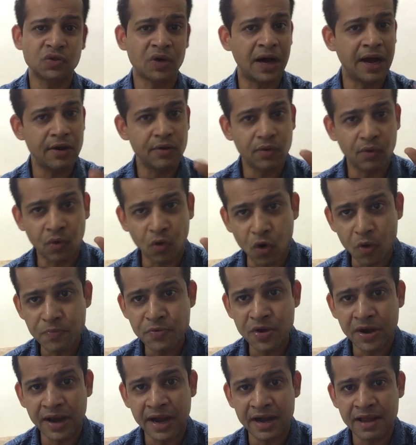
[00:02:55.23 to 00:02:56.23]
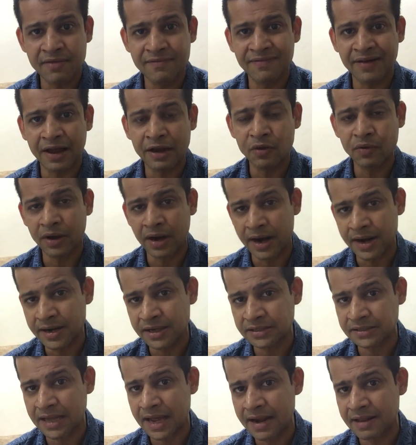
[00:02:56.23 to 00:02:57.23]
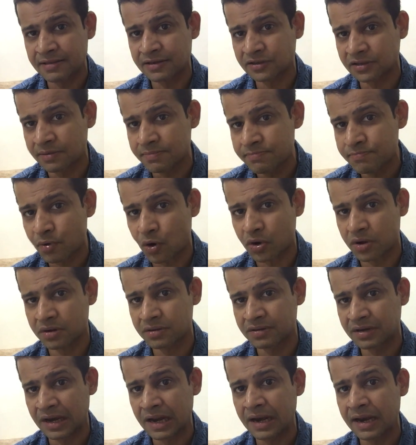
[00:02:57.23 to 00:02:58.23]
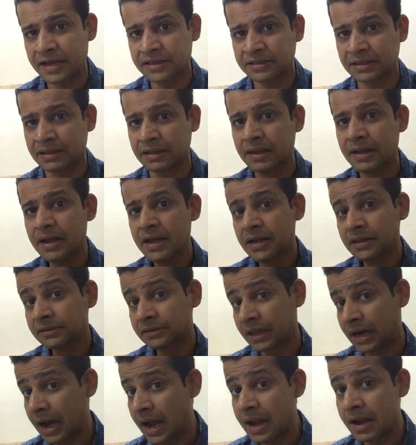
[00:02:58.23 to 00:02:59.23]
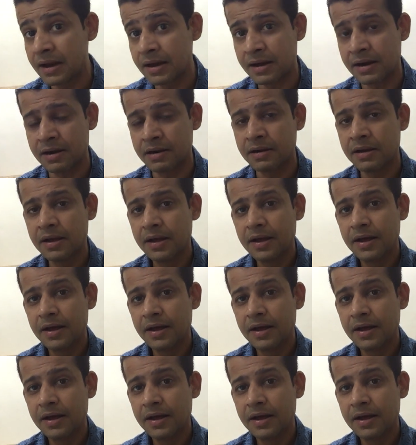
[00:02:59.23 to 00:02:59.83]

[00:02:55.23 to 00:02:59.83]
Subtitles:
So I hope you're getting value and understanding this important 3 lessons that I learned